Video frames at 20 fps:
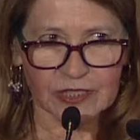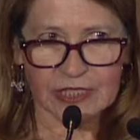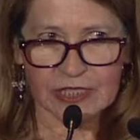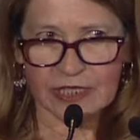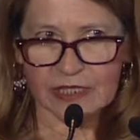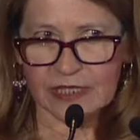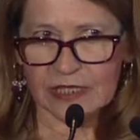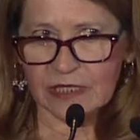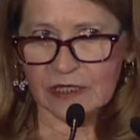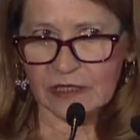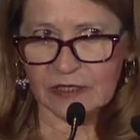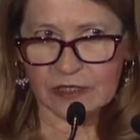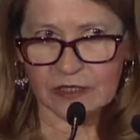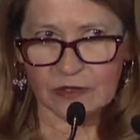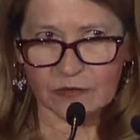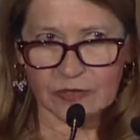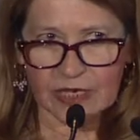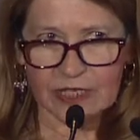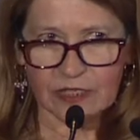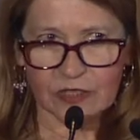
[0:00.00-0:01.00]
6 years.
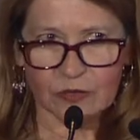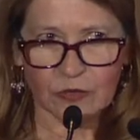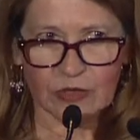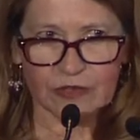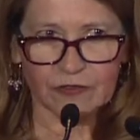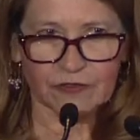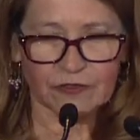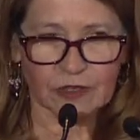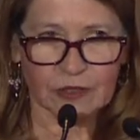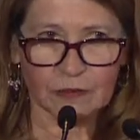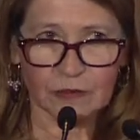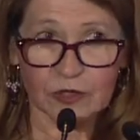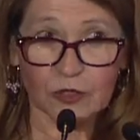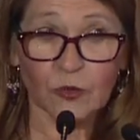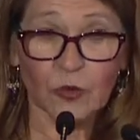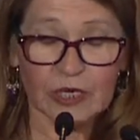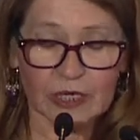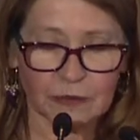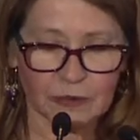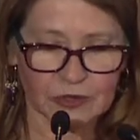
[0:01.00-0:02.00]
The rates went from
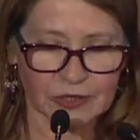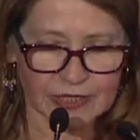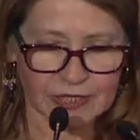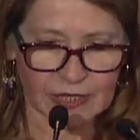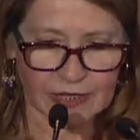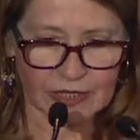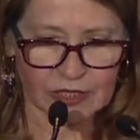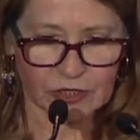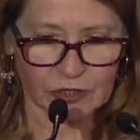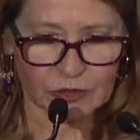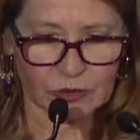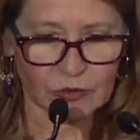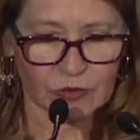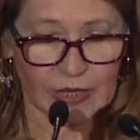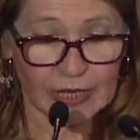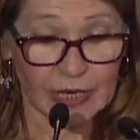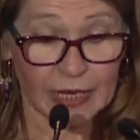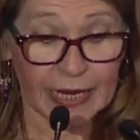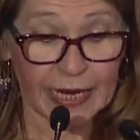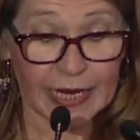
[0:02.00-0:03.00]
20% to
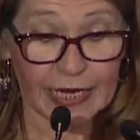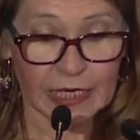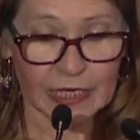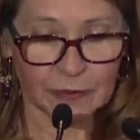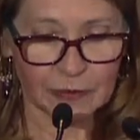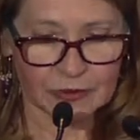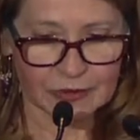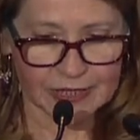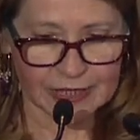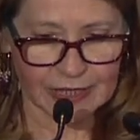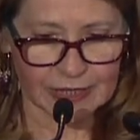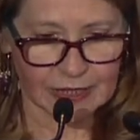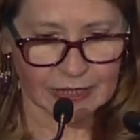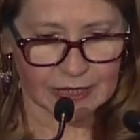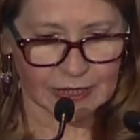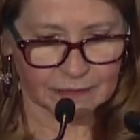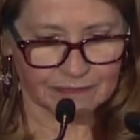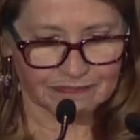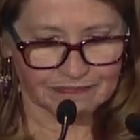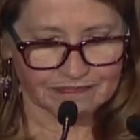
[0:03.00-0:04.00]
80%.
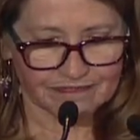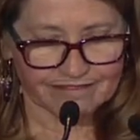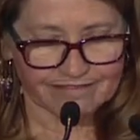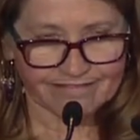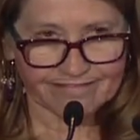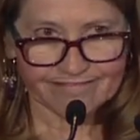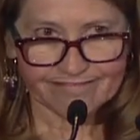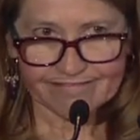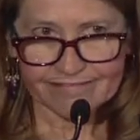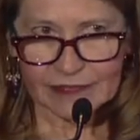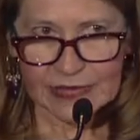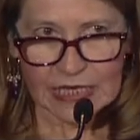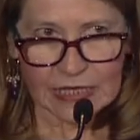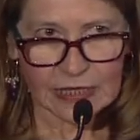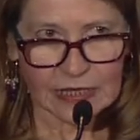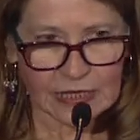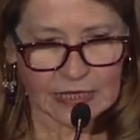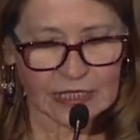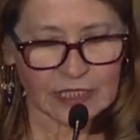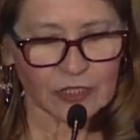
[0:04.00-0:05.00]

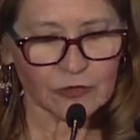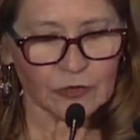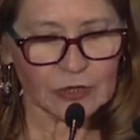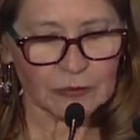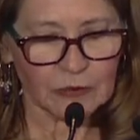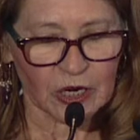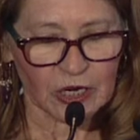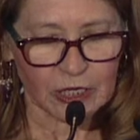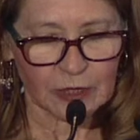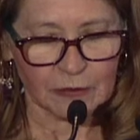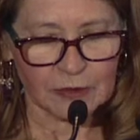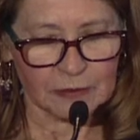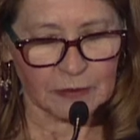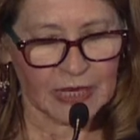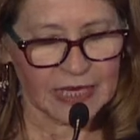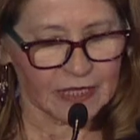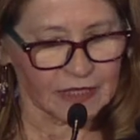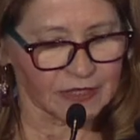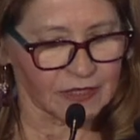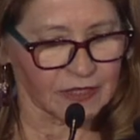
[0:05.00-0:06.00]
This remarkable
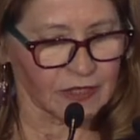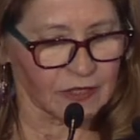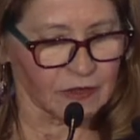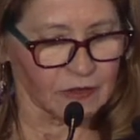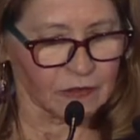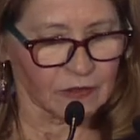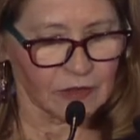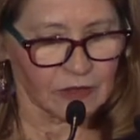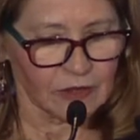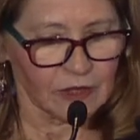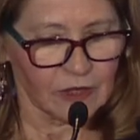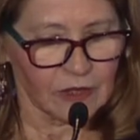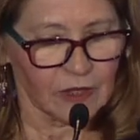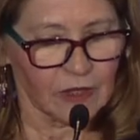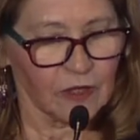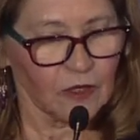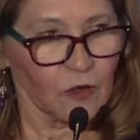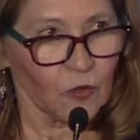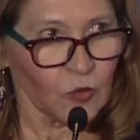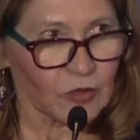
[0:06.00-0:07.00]
milestone
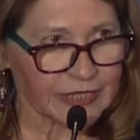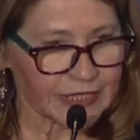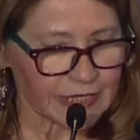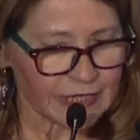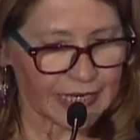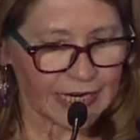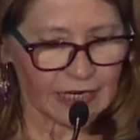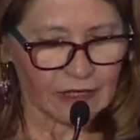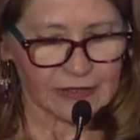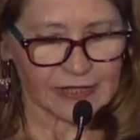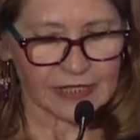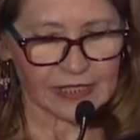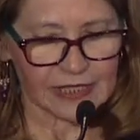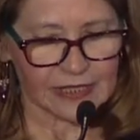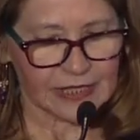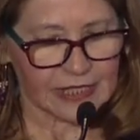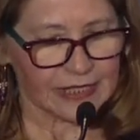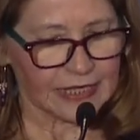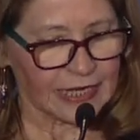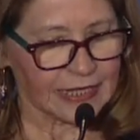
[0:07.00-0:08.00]
was announced
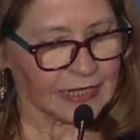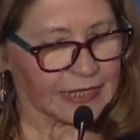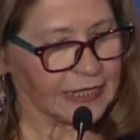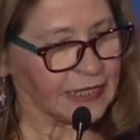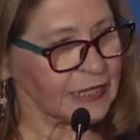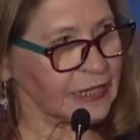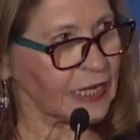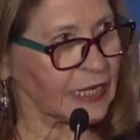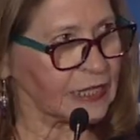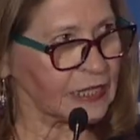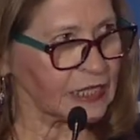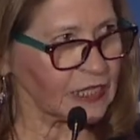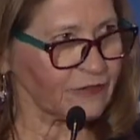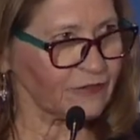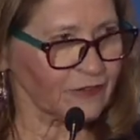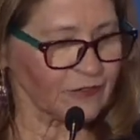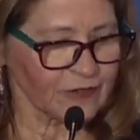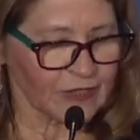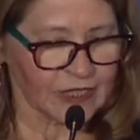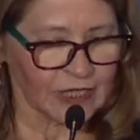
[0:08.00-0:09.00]
at the 1990
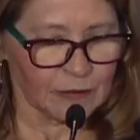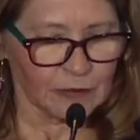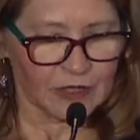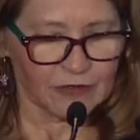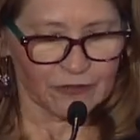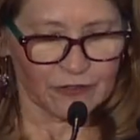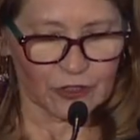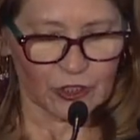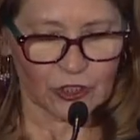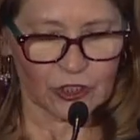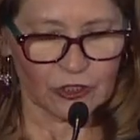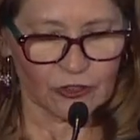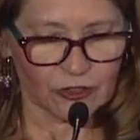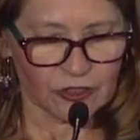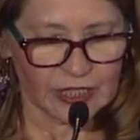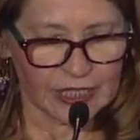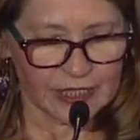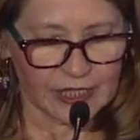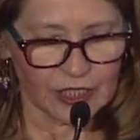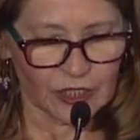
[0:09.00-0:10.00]
Summit for
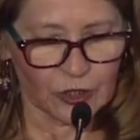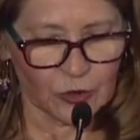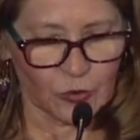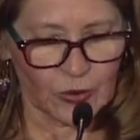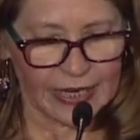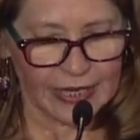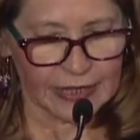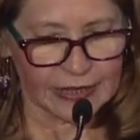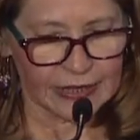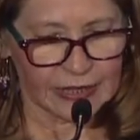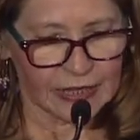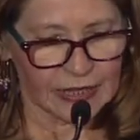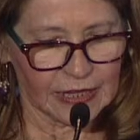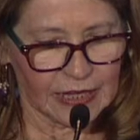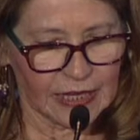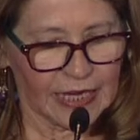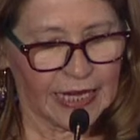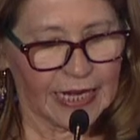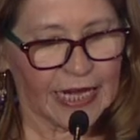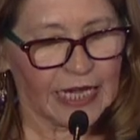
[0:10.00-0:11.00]
Children at the UN
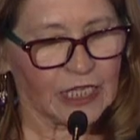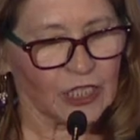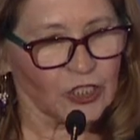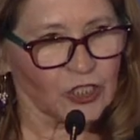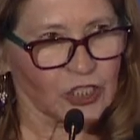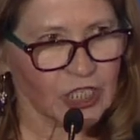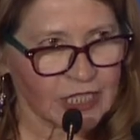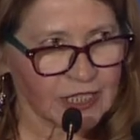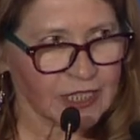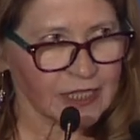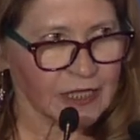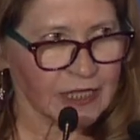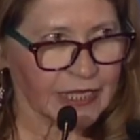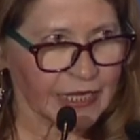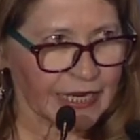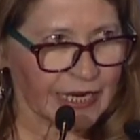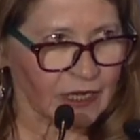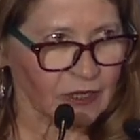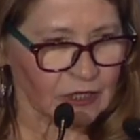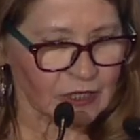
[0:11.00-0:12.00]
and justly
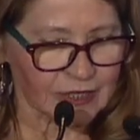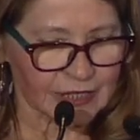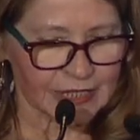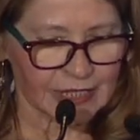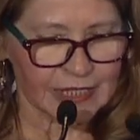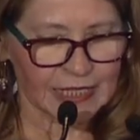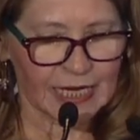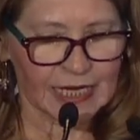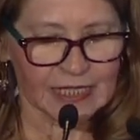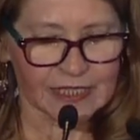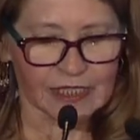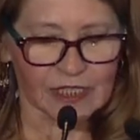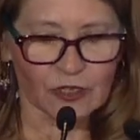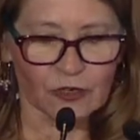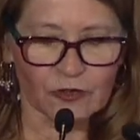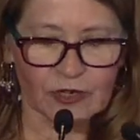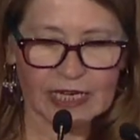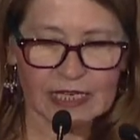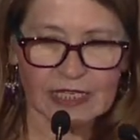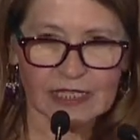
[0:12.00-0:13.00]
heralded as the
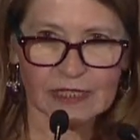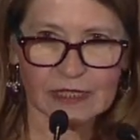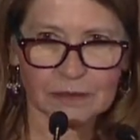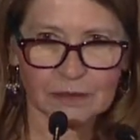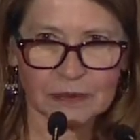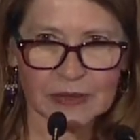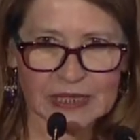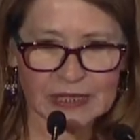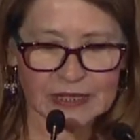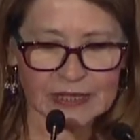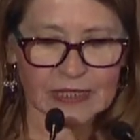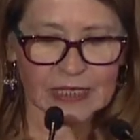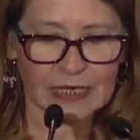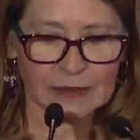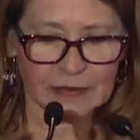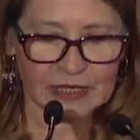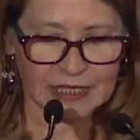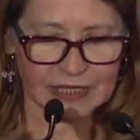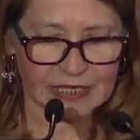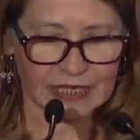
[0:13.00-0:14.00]
greatest
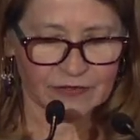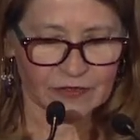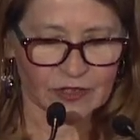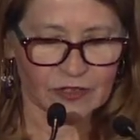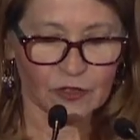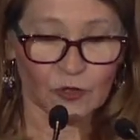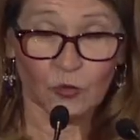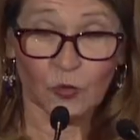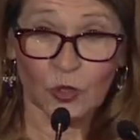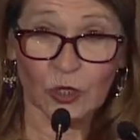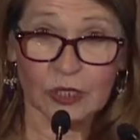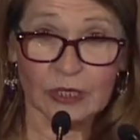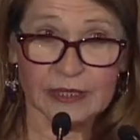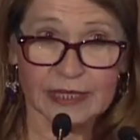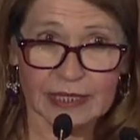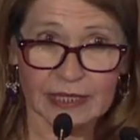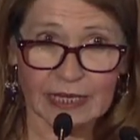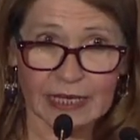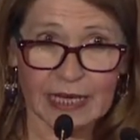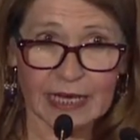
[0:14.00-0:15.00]
peacetime endeavor the
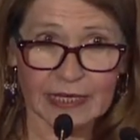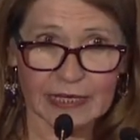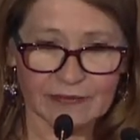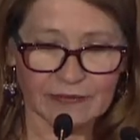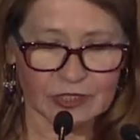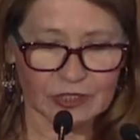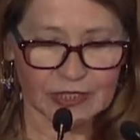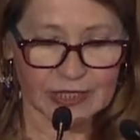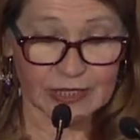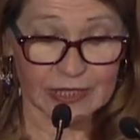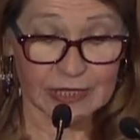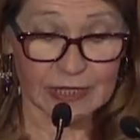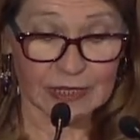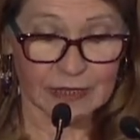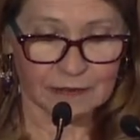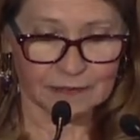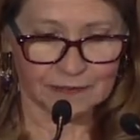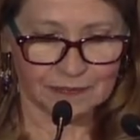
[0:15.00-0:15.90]
world had ever seen.